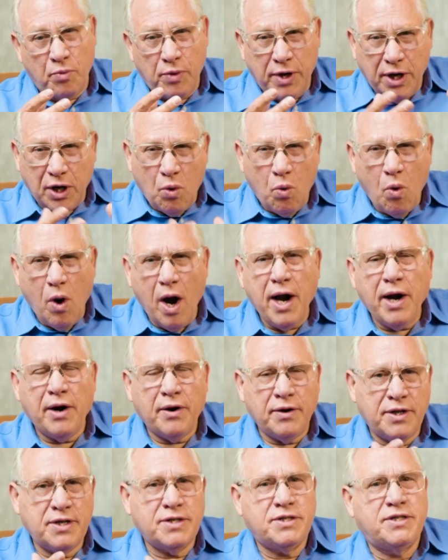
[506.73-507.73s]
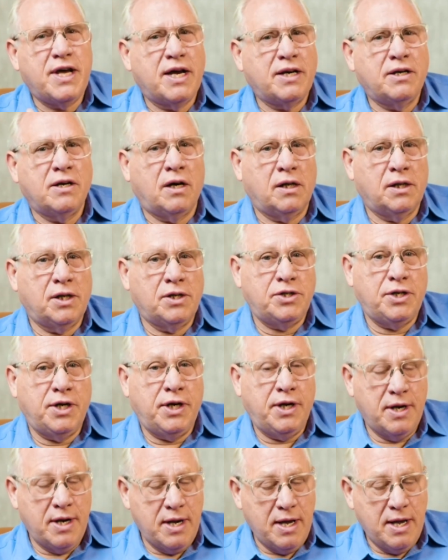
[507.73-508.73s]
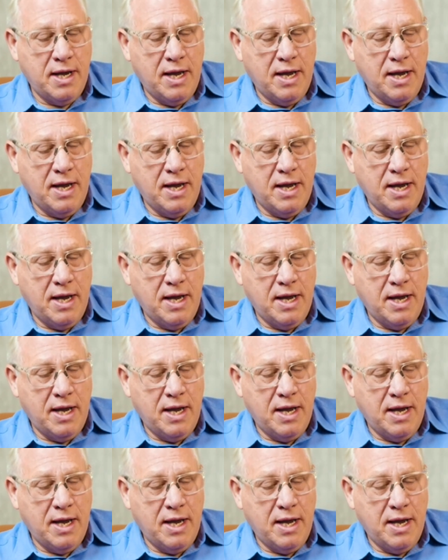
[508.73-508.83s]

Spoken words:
We acquired this technology,